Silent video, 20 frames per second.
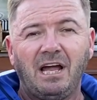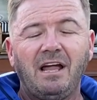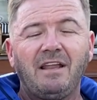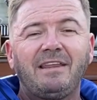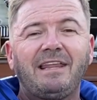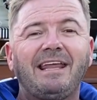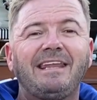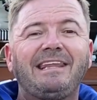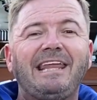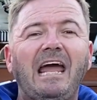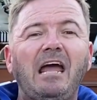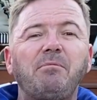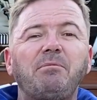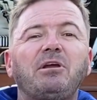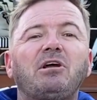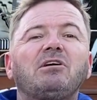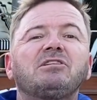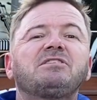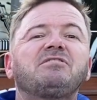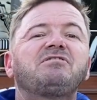They're there
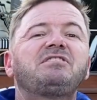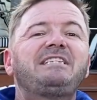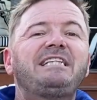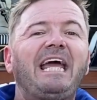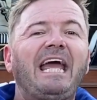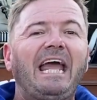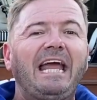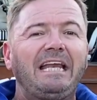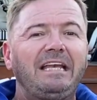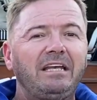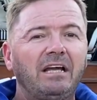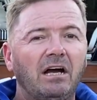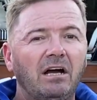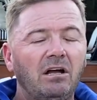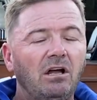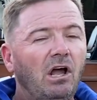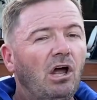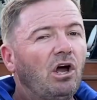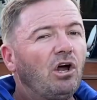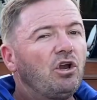because of tenure,
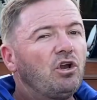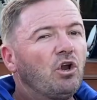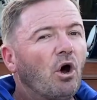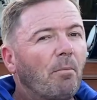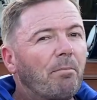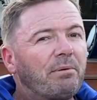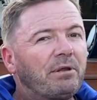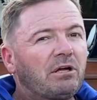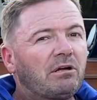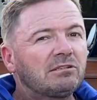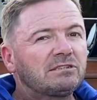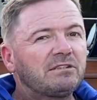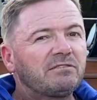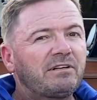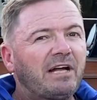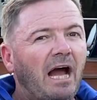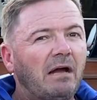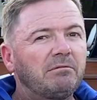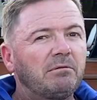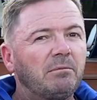not because of
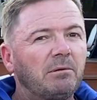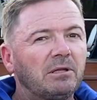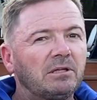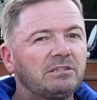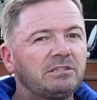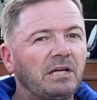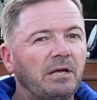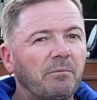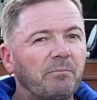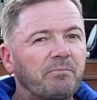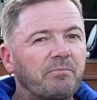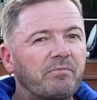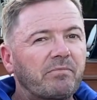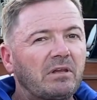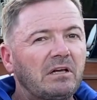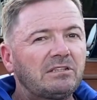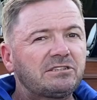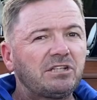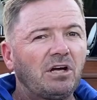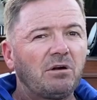capability.
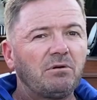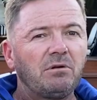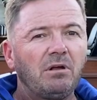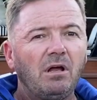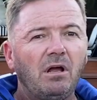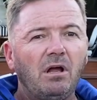So